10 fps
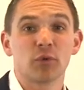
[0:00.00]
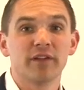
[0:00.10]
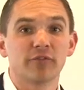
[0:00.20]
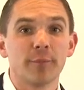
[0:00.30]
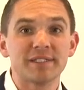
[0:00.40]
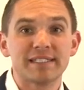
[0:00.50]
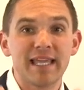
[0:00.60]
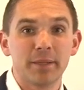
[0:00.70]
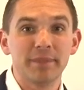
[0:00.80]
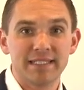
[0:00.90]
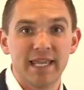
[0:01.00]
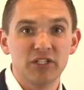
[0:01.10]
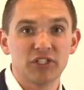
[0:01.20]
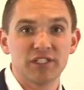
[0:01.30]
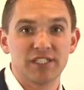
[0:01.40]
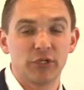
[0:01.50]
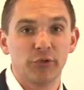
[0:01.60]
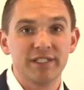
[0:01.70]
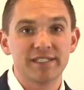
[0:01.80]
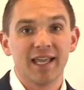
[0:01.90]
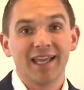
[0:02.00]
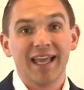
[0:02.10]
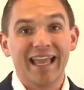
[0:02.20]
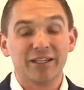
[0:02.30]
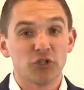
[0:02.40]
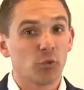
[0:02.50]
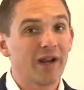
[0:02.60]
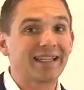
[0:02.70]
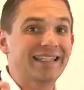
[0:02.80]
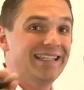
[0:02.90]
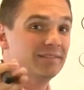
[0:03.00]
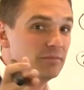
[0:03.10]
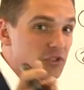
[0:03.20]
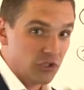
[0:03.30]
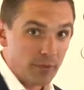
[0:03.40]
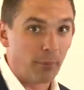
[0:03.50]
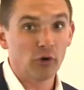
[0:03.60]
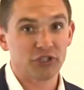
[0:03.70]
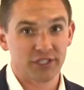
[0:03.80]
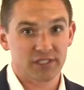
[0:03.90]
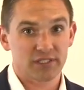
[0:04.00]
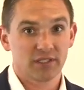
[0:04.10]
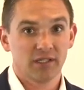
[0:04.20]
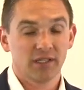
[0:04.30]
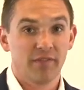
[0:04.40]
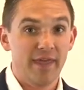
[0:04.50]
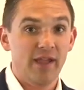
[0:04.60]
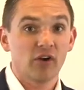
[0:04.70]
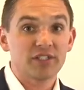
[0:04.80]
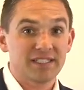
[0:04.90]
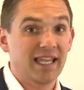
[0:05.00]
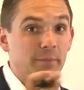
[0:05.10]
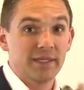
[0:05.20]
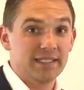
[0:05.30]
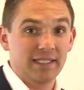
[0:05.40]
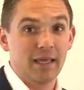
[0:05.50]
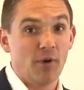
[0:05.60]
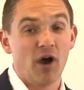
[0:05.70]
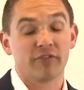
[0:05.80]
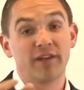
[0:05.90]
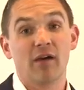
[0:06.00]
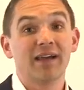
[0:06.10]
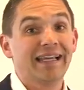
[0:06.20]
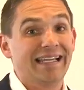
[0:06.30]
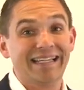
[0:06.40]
straight from a segmentation series directly to the purchase. They are segmenting them off. Now,